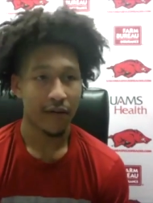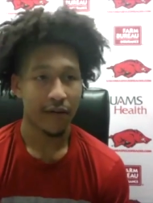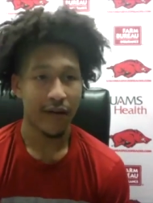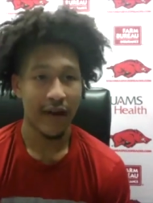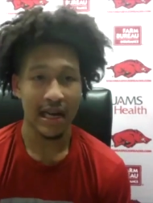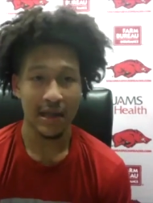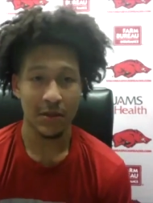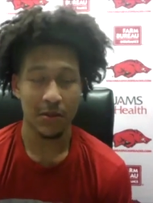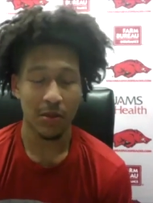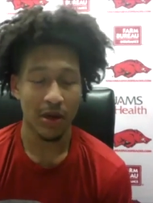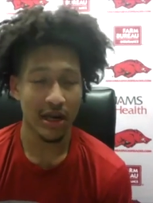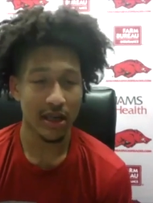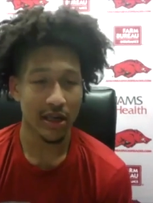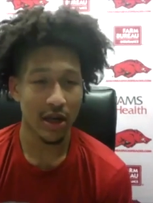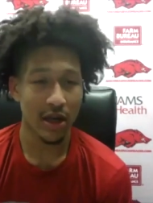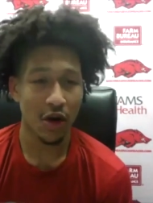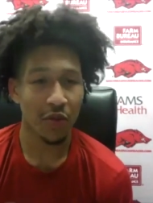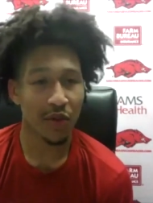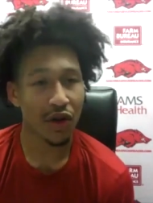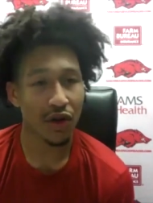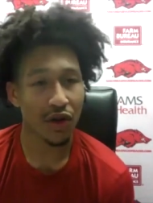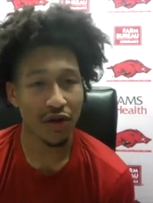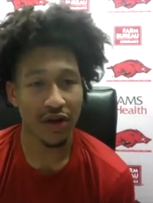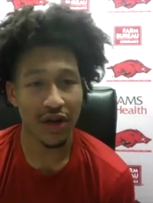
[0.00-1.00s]
fast break,
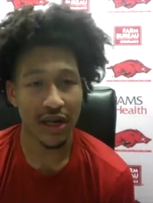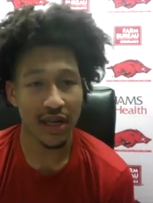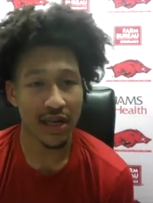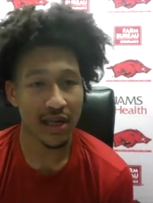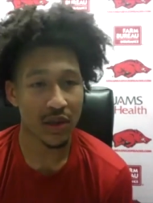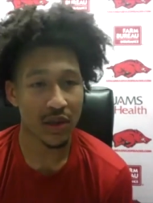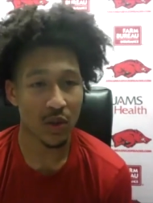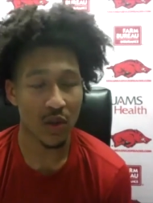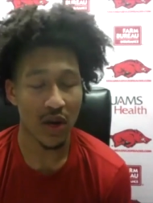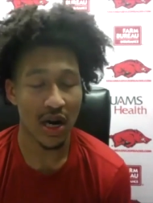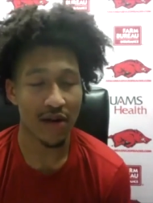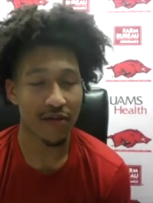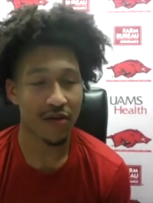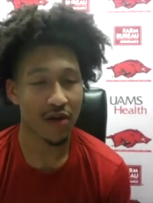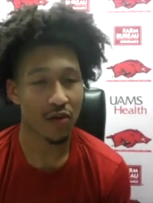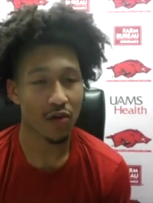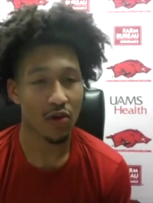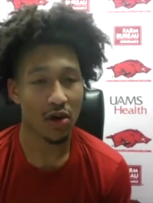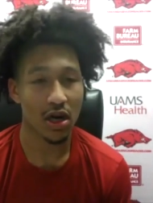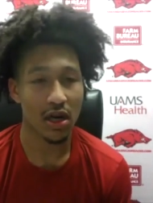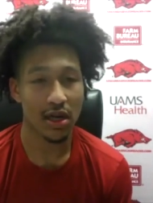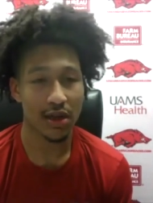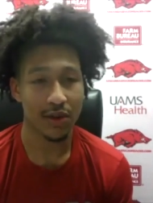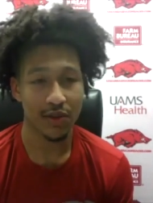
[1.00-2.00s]
open threes, whatever it
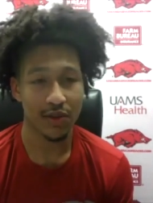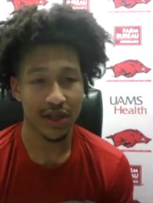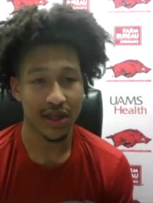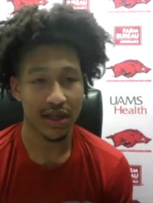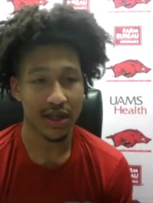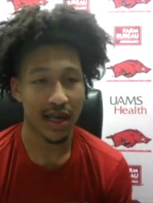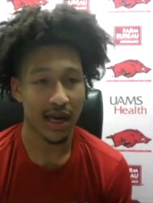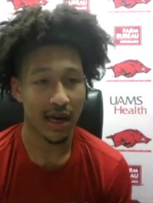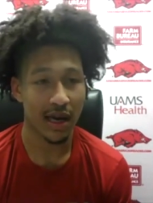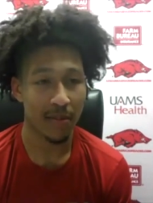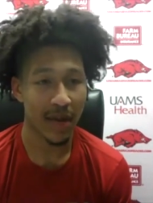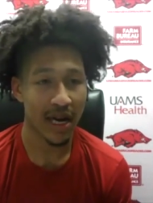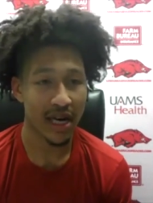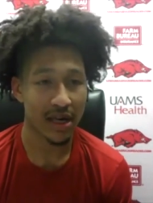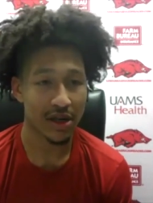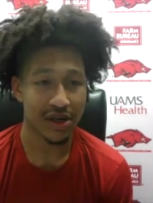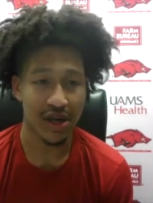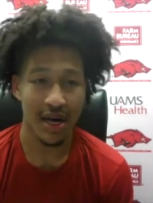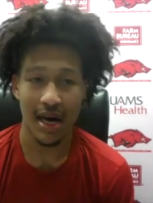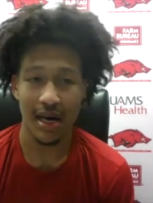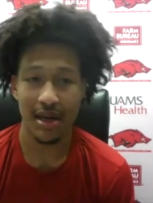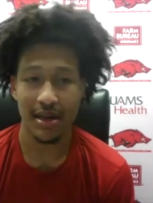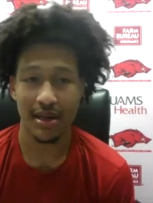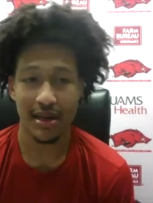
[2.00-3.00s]
was. We just got to make
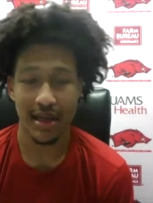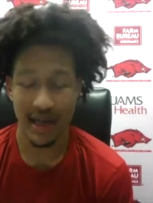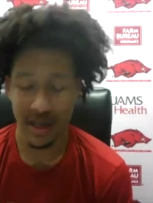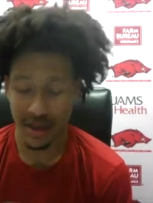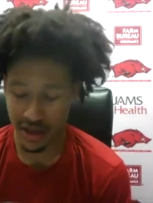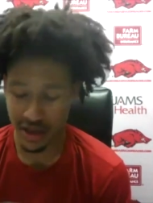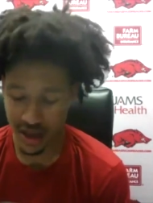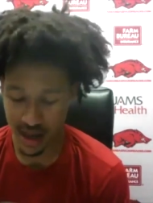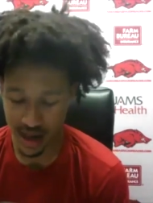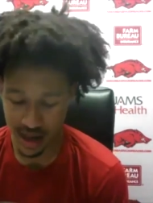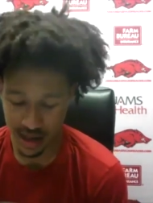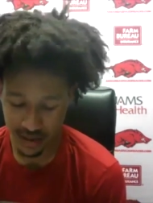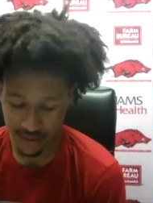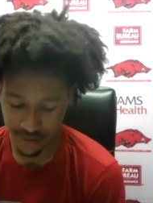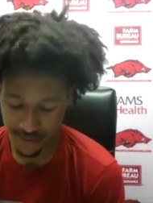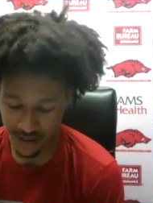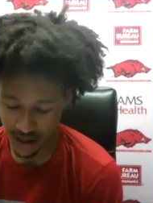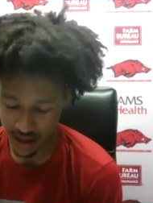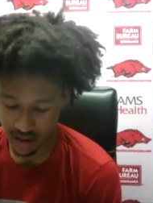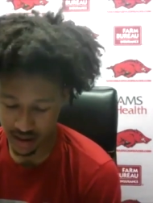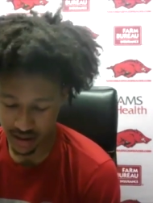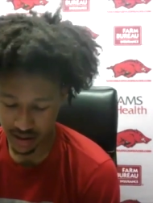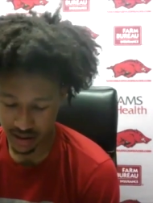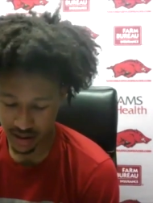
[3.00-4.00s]
shots, hit shots,
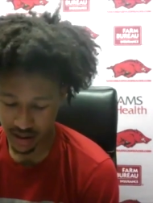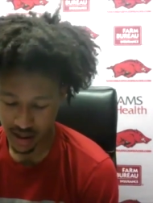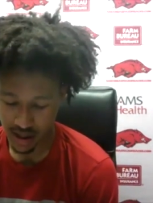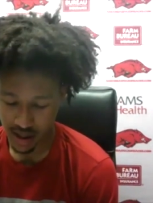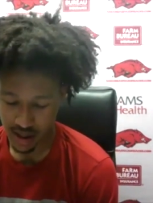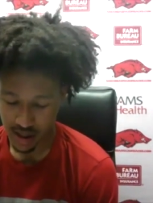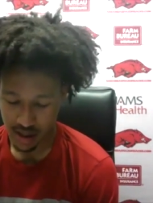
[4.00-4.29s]
finish.